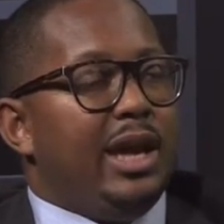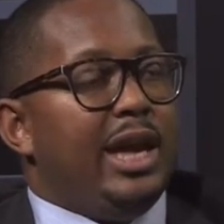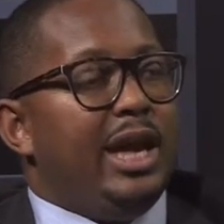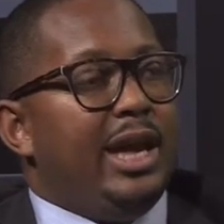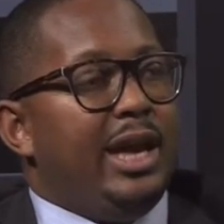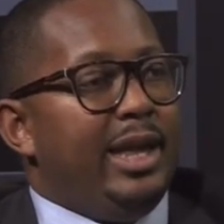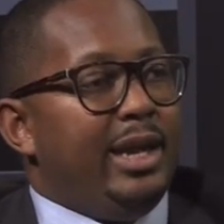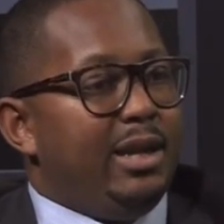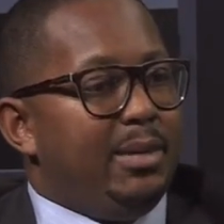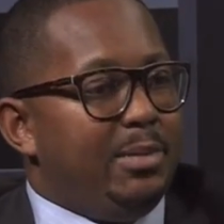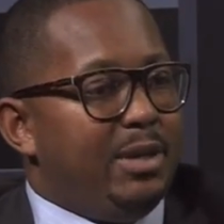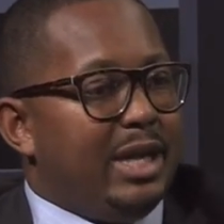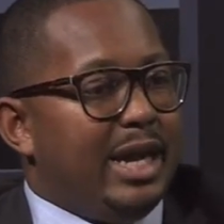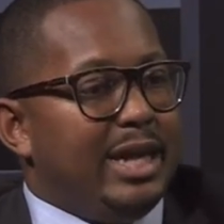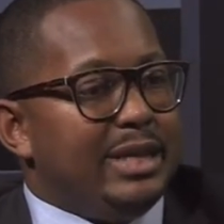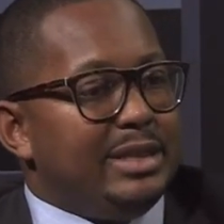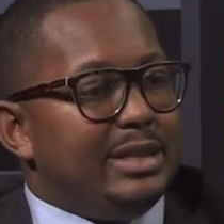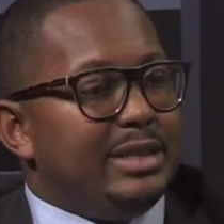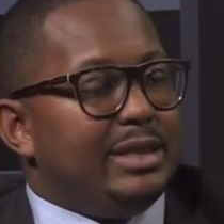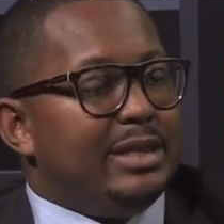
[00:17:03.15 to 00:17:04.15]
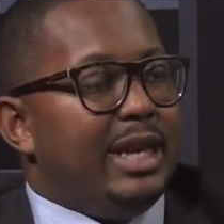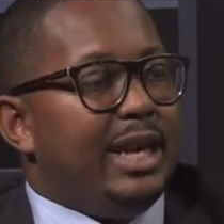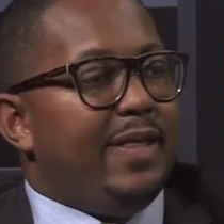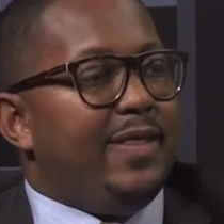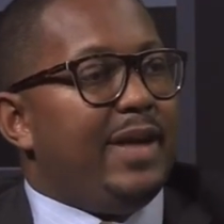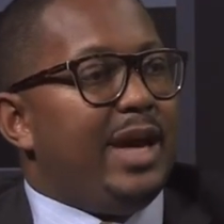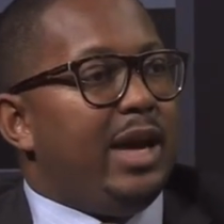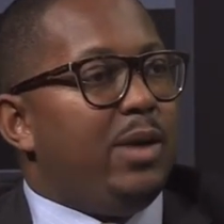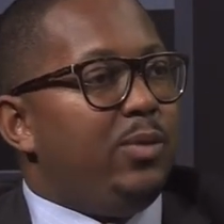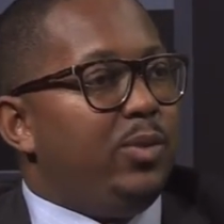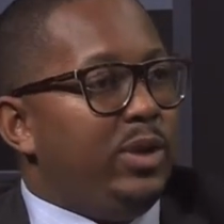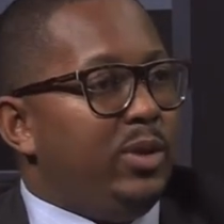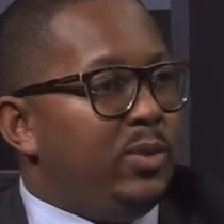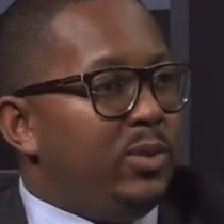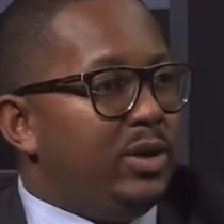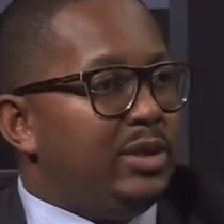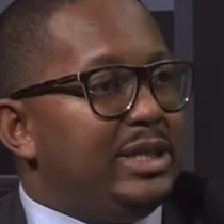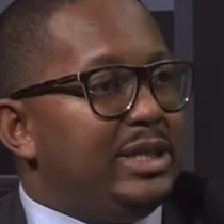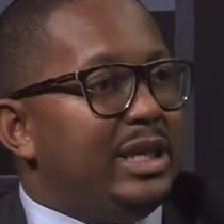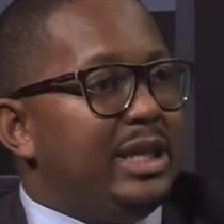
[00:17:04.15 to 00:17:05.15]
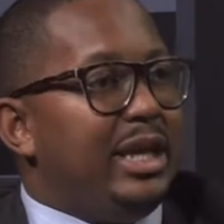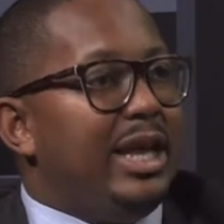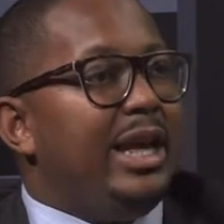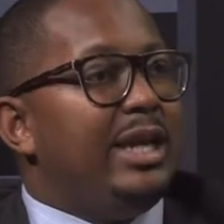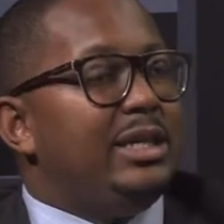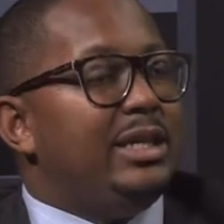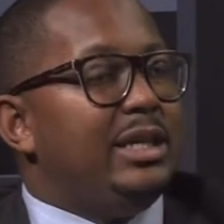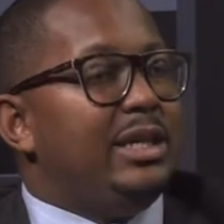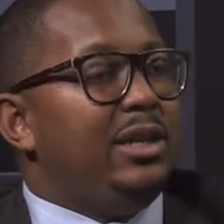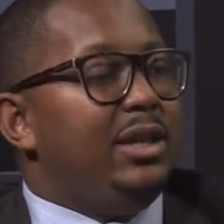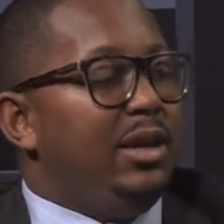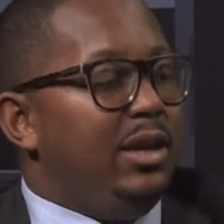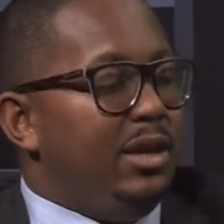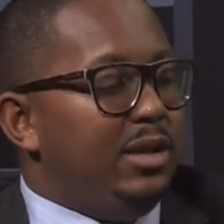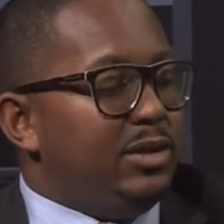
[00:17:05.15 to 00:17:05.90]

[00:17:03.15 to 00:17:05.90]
And I'm glad to say that we selected